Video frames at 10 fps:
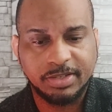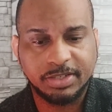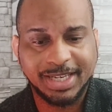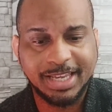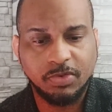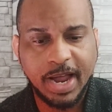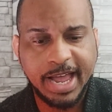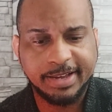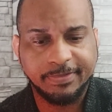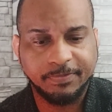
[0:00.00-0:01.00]
says
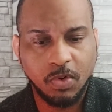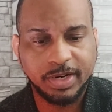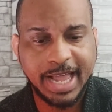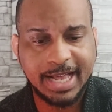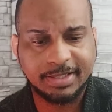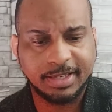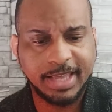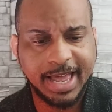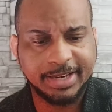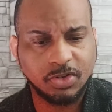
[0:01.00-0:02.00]
EGRAG forecasted
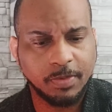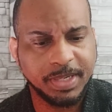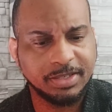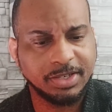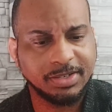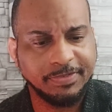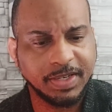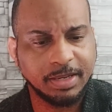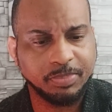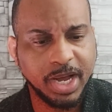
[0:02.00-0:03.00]
that XRP
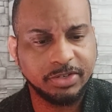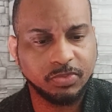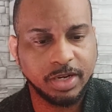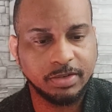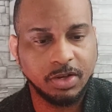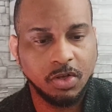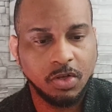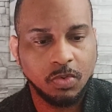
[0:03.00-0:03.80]
significant price run